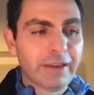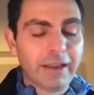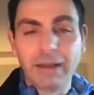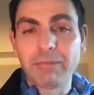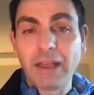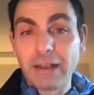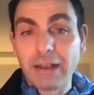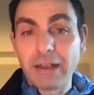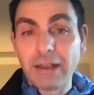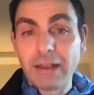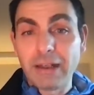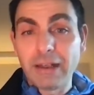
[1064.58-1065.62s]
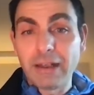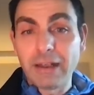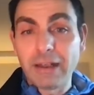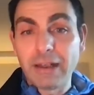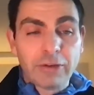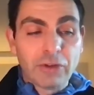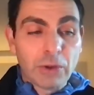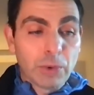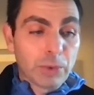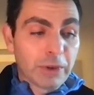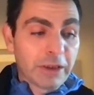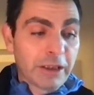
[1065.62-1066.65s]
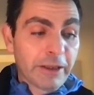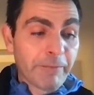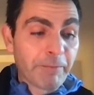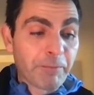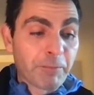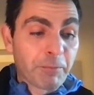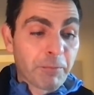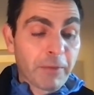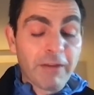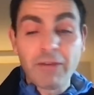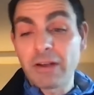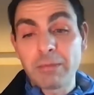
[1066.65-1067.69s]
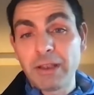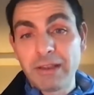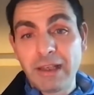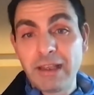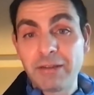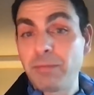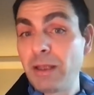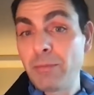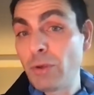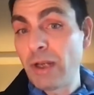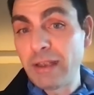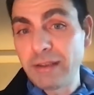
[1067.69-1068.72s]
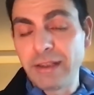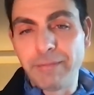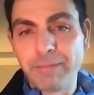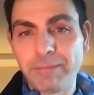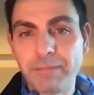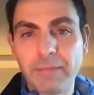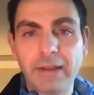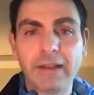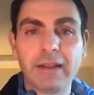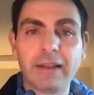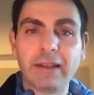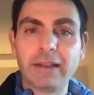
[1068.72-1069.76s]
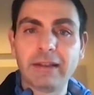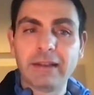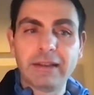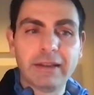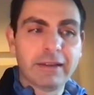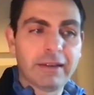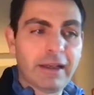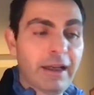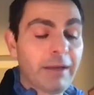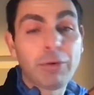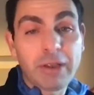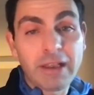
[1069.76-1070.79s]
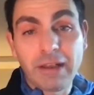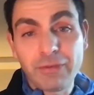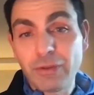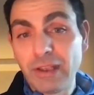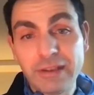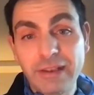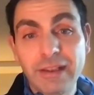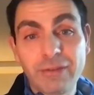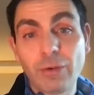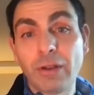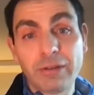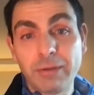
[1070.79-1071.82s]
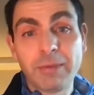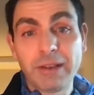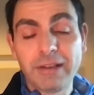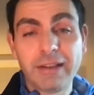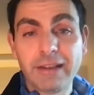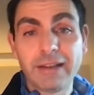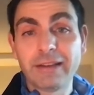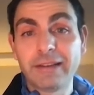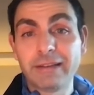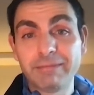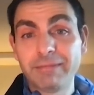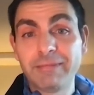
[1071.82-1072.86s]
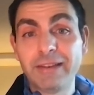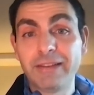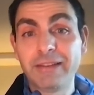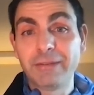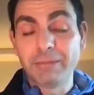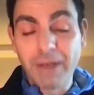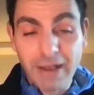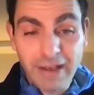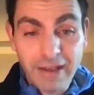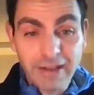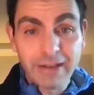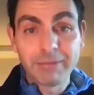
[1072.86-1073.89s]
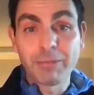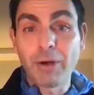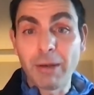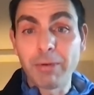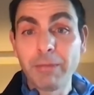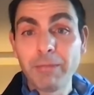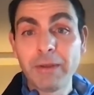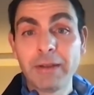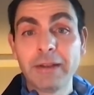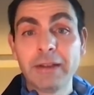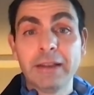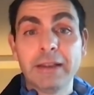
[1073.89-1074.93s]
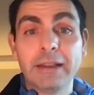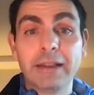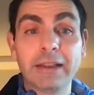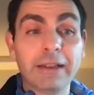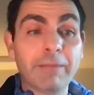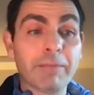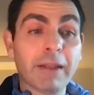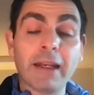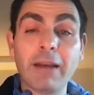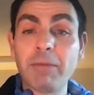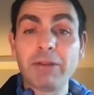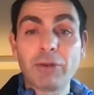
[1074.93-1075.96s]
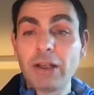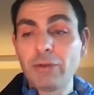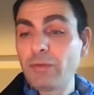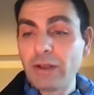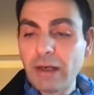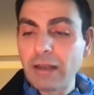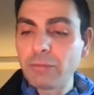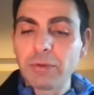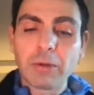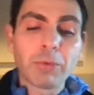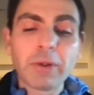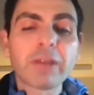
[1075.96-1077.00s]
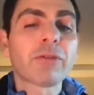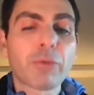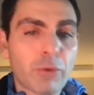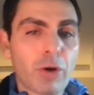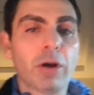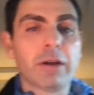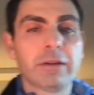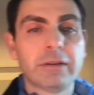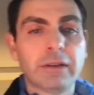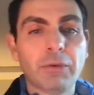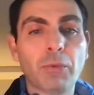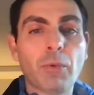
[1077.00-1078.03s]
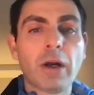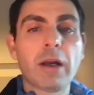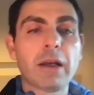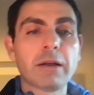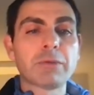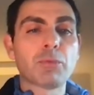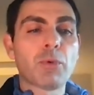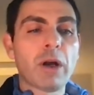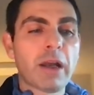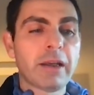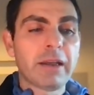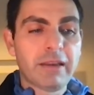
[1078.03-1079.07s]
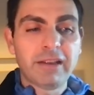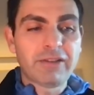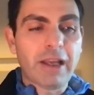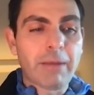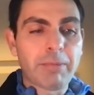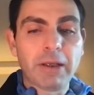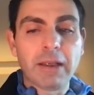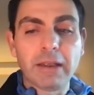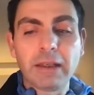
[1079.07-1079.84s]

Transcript: I'm tired of it. So invariably that gets blamed on IT. And I'm looking after IT, so ultimately this is my problem. And I've been trying to figure out, well, what's wrong? Why is this happening?